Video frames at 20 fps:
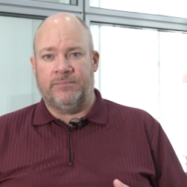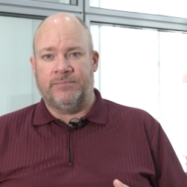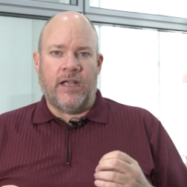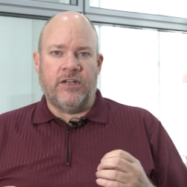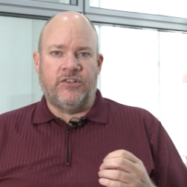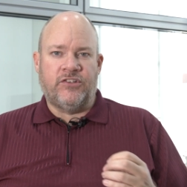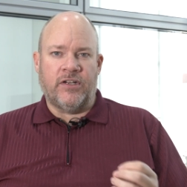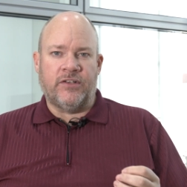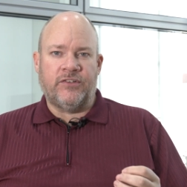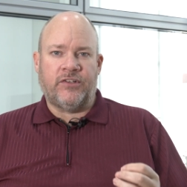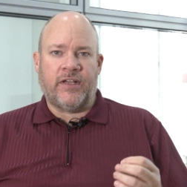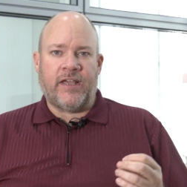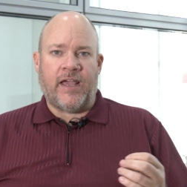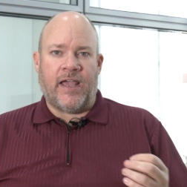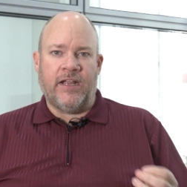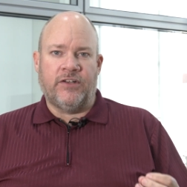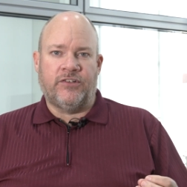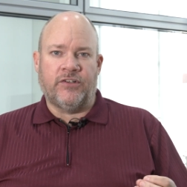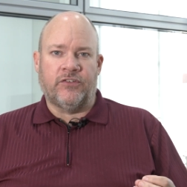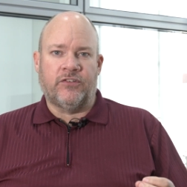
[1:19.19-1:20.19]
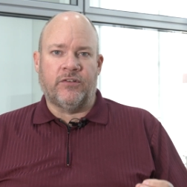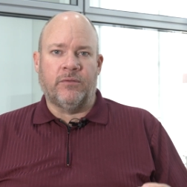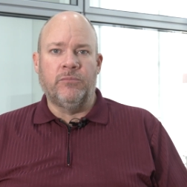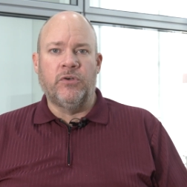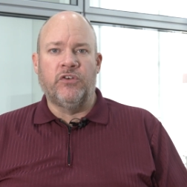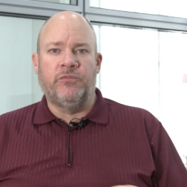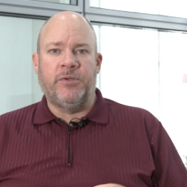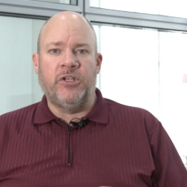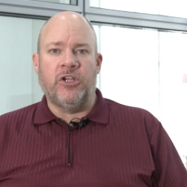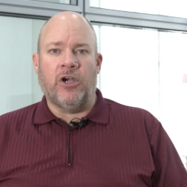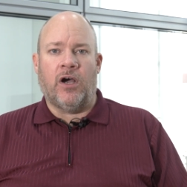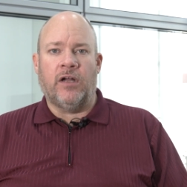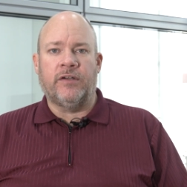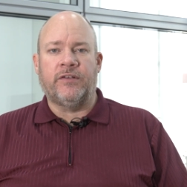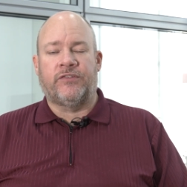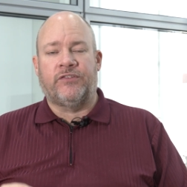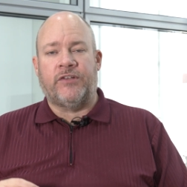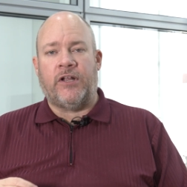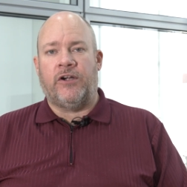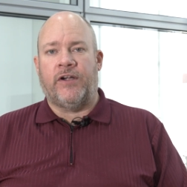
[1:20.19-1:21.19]
Agentic agents move
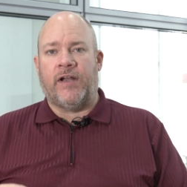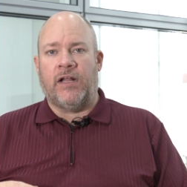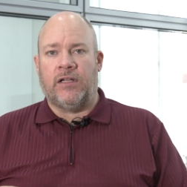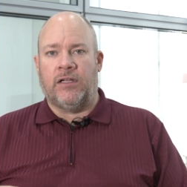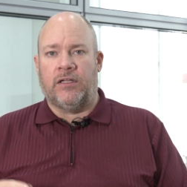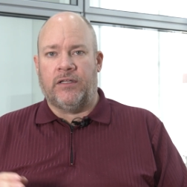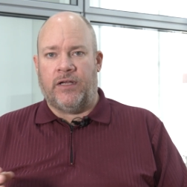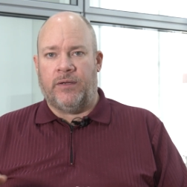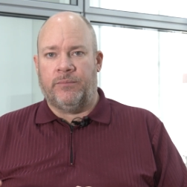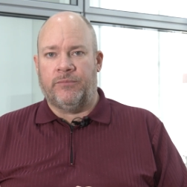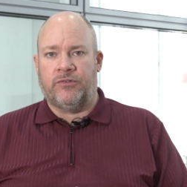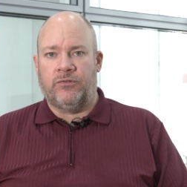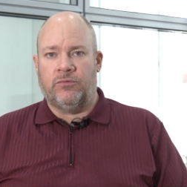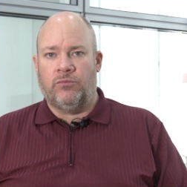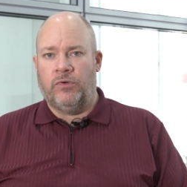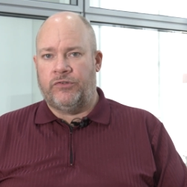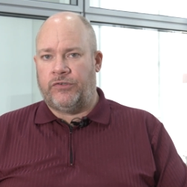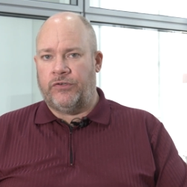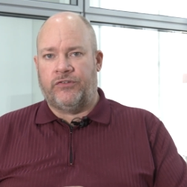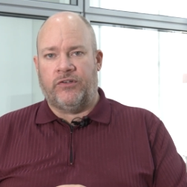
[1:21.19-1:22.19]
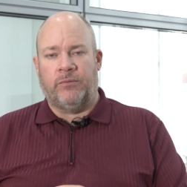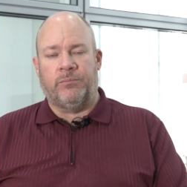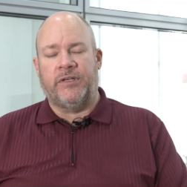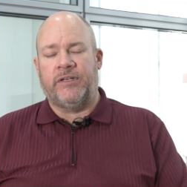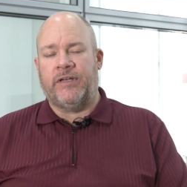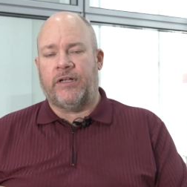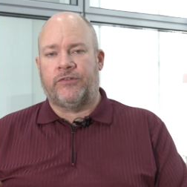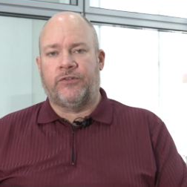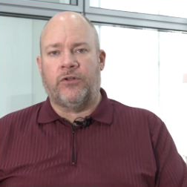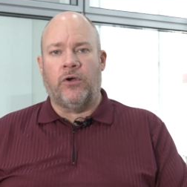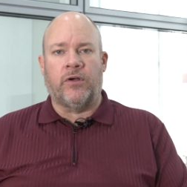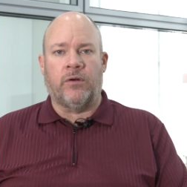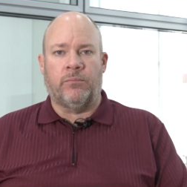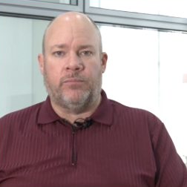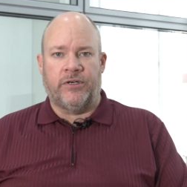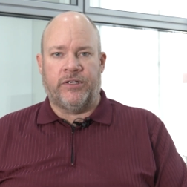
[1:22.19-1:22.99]
beyond standard LLMs, which is simply next token